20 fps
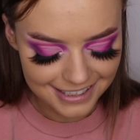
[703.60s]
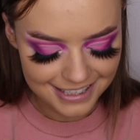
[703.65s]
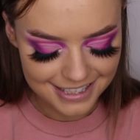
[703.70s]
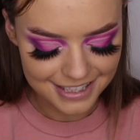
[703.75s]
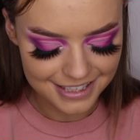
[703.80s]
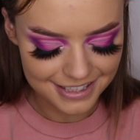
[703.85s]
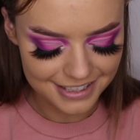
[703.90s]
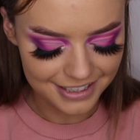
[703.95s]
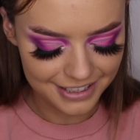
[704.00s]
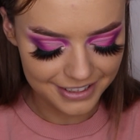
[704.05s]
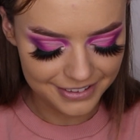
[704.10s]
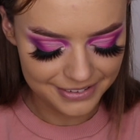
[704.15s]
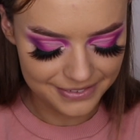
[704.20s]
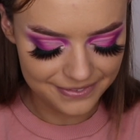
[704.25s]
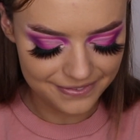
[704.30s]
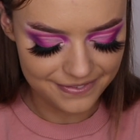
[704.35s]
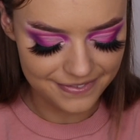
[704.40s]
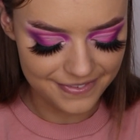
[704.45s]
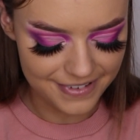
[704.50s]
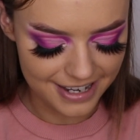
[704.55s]
So
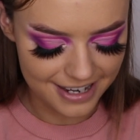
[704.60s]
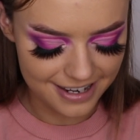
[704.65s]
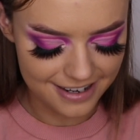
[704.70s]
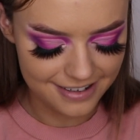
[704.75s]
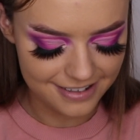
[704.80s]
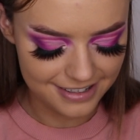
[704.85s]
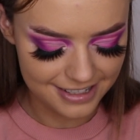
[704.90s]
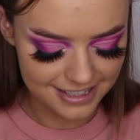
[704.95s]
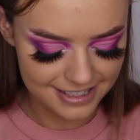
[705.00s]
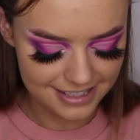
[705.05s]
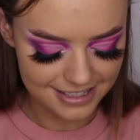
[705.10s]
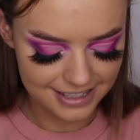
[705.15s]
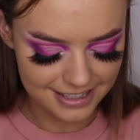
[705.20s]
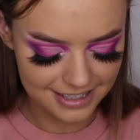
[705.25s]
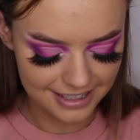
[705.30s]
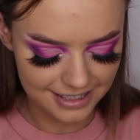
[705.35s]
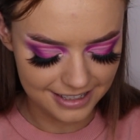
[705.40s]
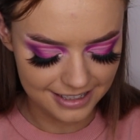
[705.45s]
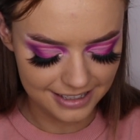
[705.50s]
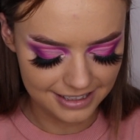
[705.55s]

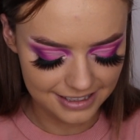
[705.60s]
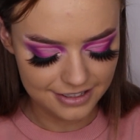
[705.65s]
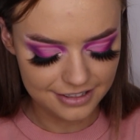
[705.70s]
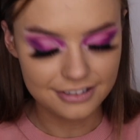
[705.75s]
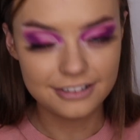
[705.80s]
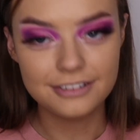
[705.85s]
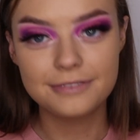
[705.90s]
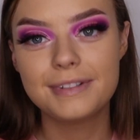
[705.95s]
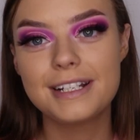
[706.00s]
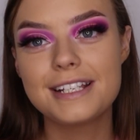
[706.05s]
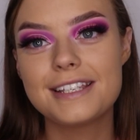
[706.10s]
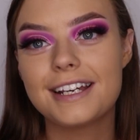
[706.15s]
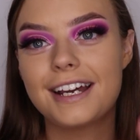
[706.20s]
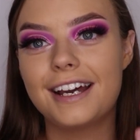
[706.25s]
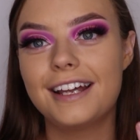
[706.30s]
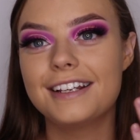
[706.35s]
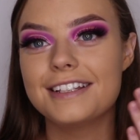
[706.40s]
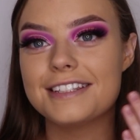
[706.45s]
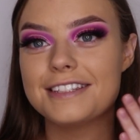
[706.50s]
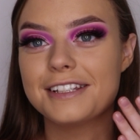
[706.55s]
embarrassing. All my
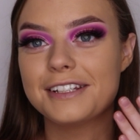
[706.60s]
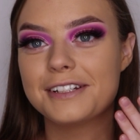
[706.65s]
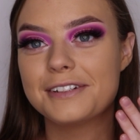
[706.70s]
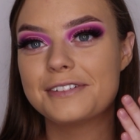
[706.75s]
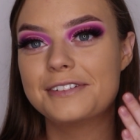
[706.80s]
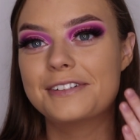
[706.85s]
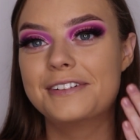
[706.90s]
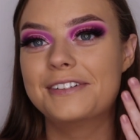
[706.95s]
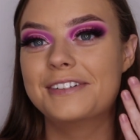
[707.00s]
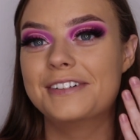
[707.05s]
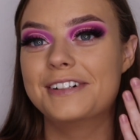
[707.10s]
tan is like gone.